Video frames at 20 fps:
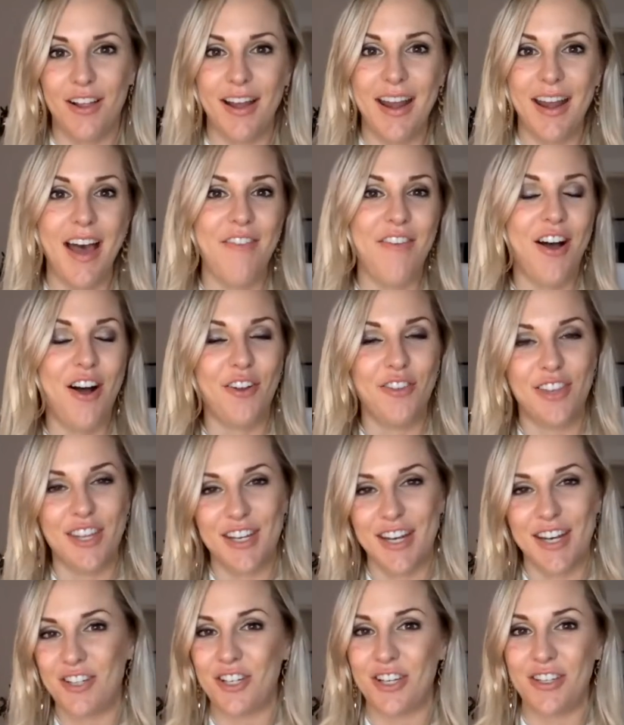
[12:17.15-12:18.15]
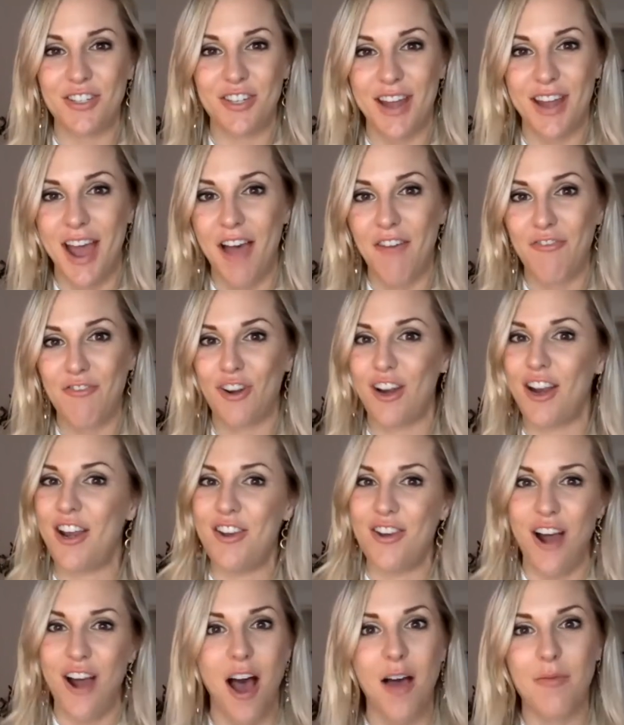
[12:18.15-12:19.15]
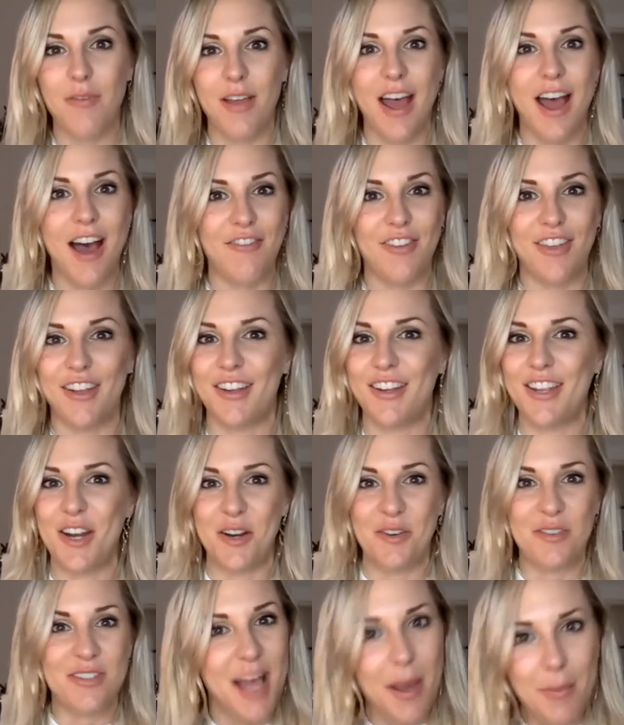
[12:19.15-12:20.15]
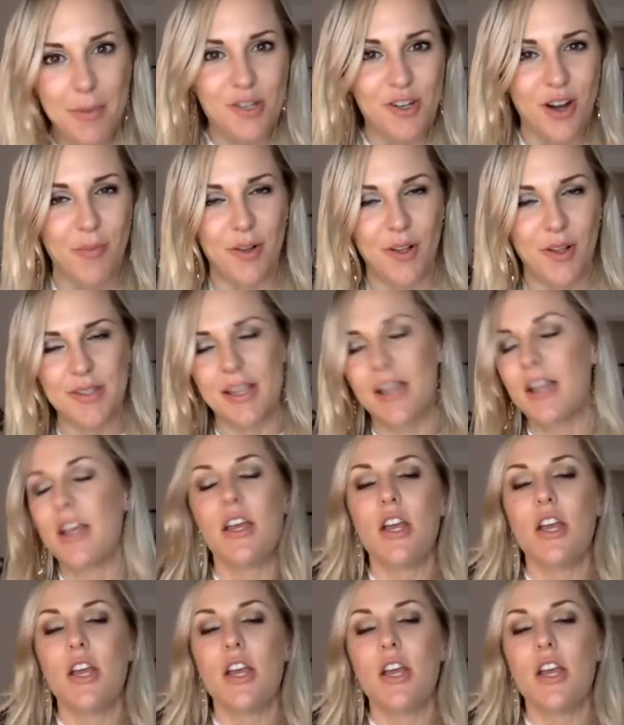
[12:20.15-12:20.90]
and have healthy digestion after and not having, tummy troubles.